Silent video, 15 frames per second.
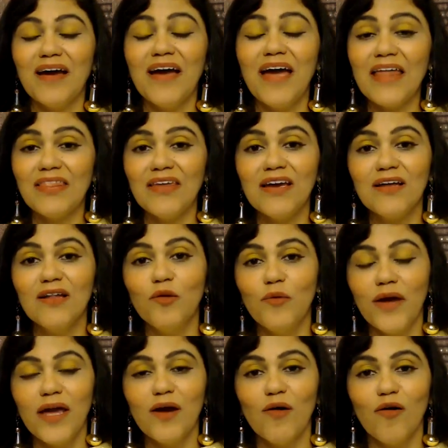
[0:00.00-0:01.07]
ethical
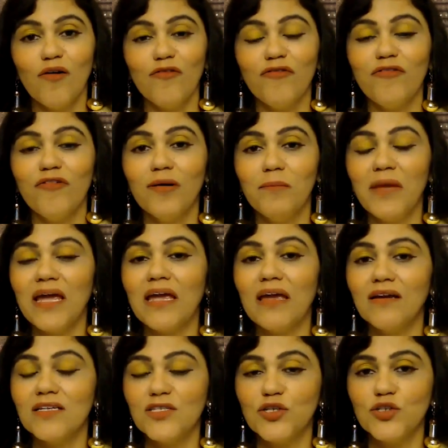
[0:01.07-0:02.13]
way of making
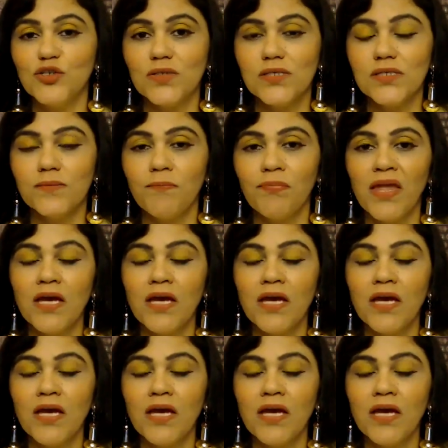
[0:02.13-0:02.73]
decisions.